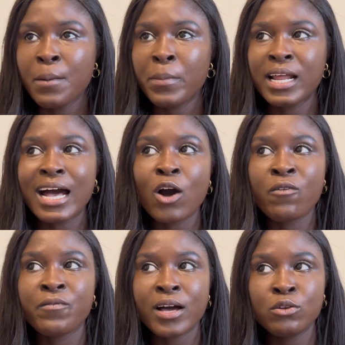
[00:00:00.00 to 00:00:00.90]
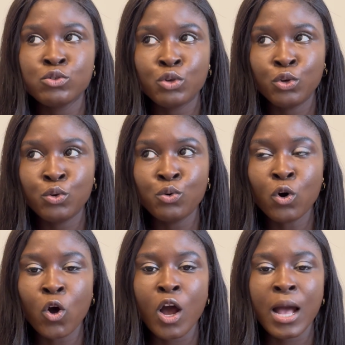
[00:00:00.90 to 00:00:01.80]
but are of value to you,
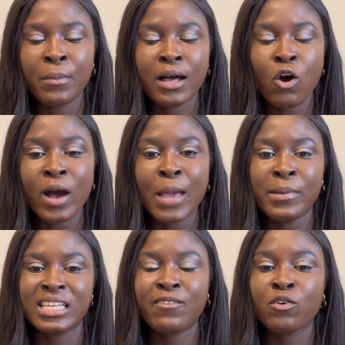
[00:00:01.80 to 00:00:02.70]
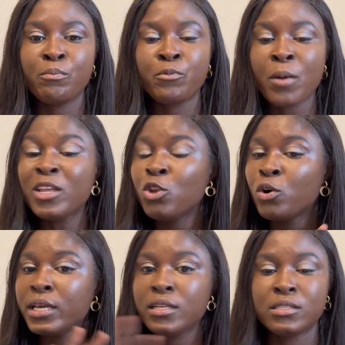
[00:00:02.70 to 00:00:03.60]
or I might have, probably you
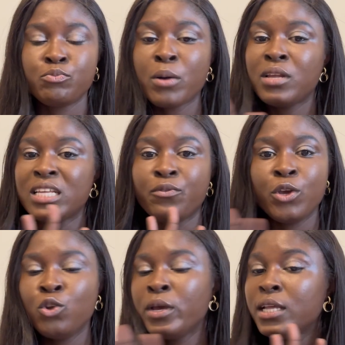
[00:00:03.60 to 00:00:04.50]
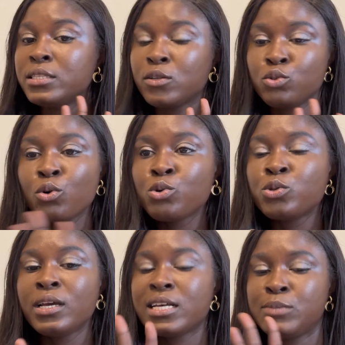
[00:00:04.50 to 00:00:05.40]
don't eat, probably as for you don't eat at all, so
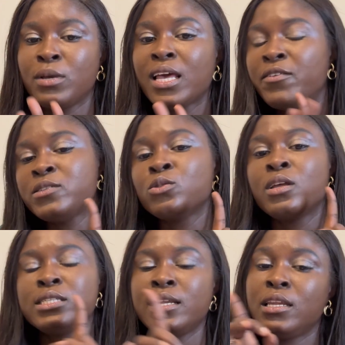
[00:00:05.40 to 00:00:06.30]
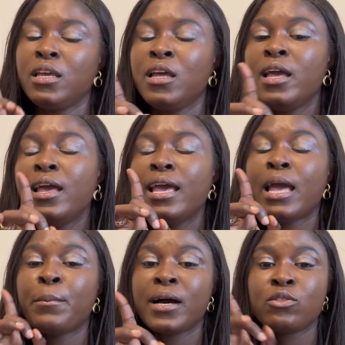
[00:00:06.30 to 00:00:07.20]
you can spend like $50 a day a
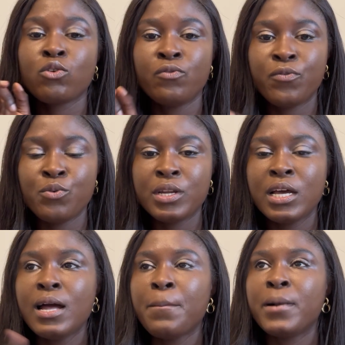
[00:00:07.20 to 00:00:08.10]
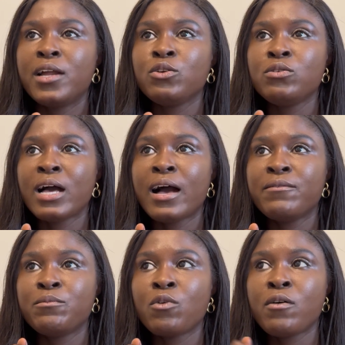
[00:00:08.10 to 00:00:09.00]
month on food, but you have
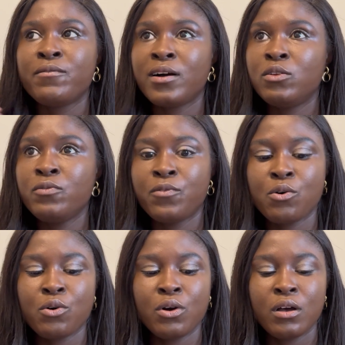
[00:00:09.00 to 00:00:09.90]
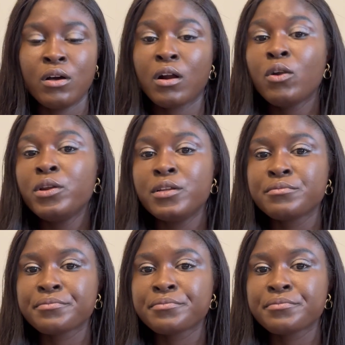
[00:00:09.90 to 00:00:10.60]
more value for clothing,